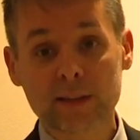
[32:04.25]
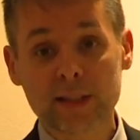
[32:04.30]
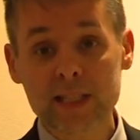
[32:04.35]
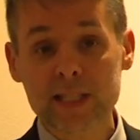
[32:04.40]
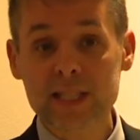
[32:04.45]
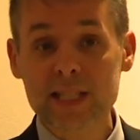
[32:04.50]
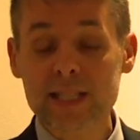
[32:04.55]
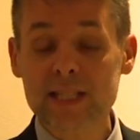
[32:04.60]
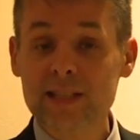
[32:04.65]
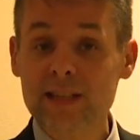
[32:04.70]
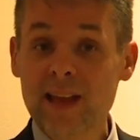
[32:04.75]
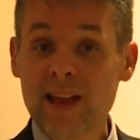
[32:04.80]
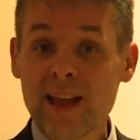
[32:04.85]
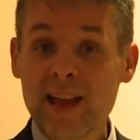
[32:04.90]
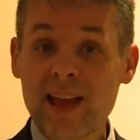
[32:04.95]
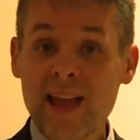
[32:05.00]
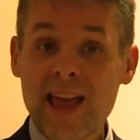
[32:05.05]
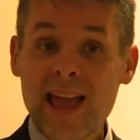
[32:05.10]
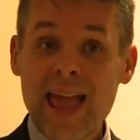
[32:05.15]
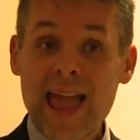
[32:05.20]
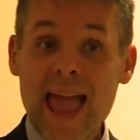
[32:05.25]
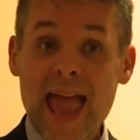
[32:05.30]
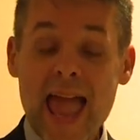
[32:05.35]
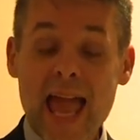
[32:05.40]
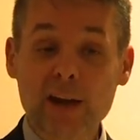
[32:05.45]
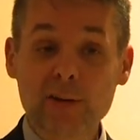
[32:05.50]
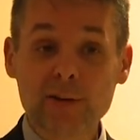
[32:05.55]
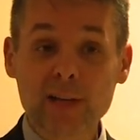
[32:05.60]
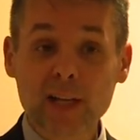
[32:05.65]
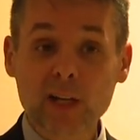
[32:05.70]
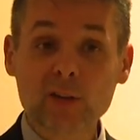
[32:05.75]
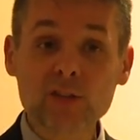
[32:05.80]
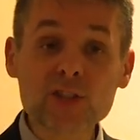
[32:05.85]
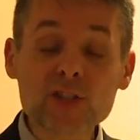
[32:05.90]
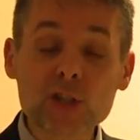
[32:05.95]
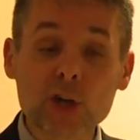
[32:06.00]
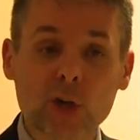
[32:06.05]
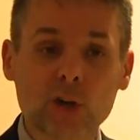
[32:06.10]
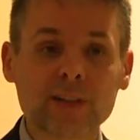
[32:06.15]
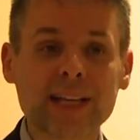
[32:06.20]
This is a real
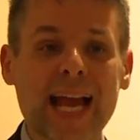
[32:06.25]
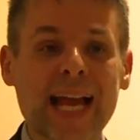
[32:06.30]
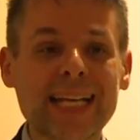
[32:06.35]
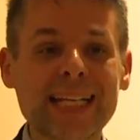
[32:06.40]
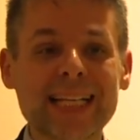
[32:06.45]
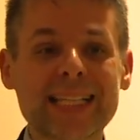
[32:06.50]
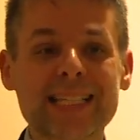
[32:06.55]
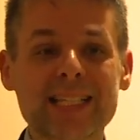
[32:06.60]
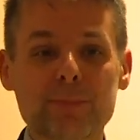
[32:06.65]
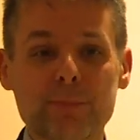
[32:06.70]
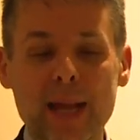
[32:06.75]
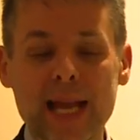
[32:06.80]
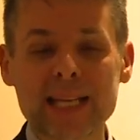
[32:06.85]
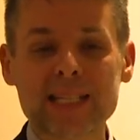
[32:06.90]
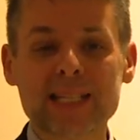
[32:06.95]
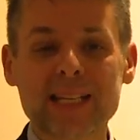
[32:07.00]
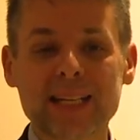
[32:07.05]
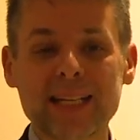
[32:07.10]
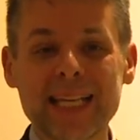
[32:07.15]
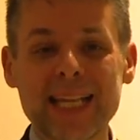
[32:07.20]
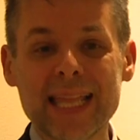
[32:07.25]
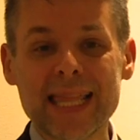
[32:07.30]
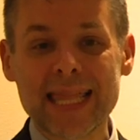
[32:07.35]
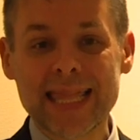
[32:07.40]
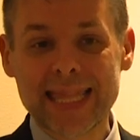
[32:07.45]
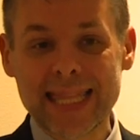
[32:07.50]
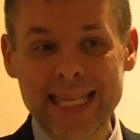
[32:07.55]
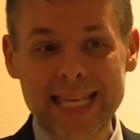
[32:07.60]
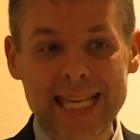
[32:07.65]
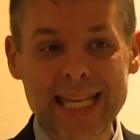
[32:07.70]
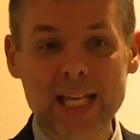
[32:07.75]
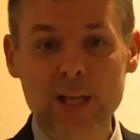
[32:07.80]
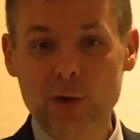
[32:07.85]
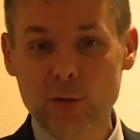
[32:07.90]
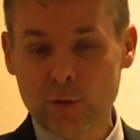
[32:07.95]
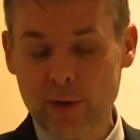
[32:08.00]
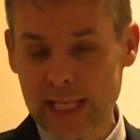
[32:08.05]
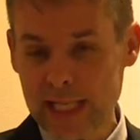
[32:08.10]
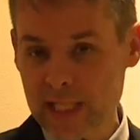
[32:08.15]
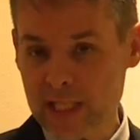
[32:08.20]
concern, and it's basically the
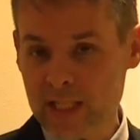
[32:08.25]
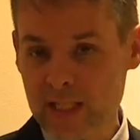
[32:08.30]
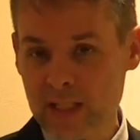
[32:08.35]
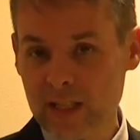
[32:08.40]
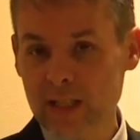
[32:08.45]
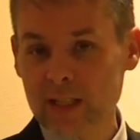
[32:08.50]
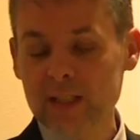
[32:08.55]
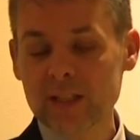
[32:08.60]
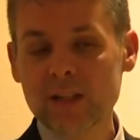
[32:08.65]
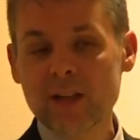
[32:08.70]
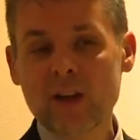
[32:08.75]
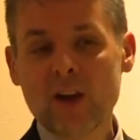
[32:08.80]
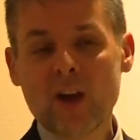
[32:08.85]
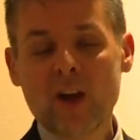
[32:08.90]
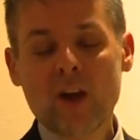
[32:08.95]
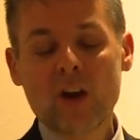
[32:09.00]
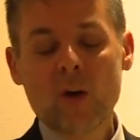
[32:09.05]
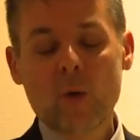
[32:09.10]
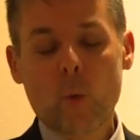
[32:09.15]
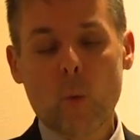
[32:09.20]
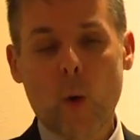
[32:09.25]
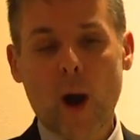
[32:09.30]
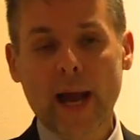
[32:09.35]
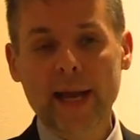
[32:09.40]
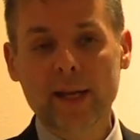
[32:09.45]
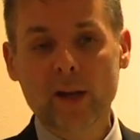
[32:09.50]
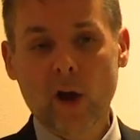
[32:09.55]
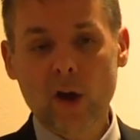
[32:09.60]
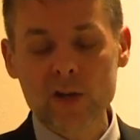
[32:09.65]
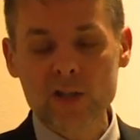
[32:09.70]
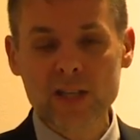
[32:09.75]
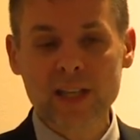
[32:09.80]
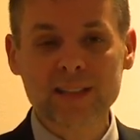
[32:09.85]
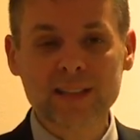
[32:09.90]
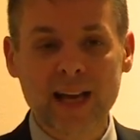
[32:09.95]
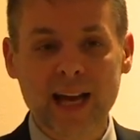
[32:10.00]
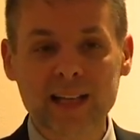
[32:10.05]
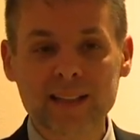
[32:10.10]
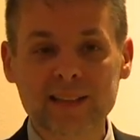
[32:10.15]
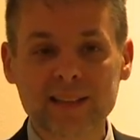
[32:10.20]
reason why Nostra
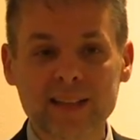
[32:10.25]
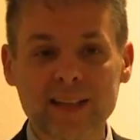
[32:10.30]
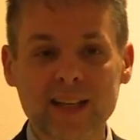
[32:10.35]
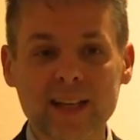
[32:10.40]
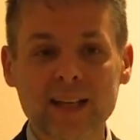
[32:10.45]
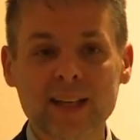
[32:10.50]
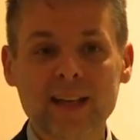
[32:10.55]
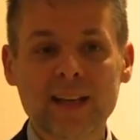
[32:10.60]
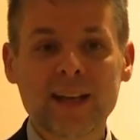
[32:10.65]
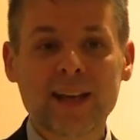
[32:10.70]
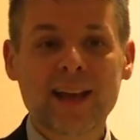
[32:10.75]
Aetate